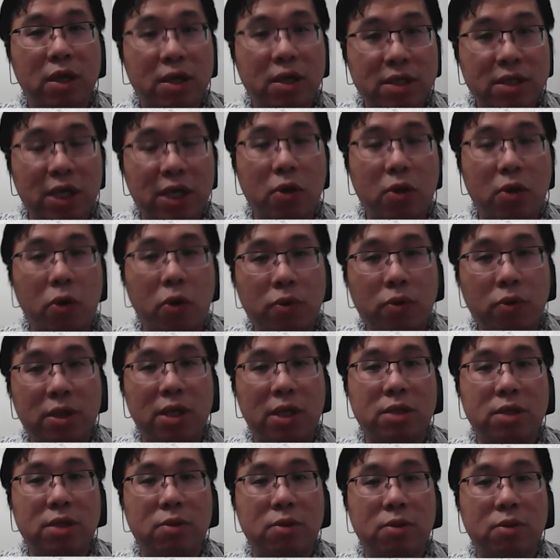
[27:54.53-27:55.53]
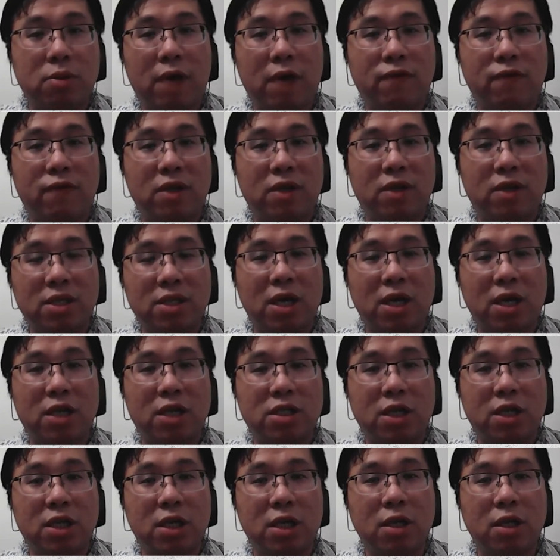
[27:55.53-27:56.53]
stakeholders to have the
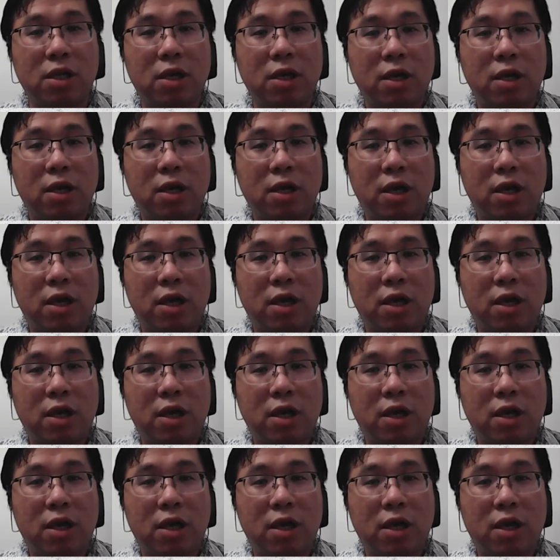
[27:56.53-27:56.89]
discussion,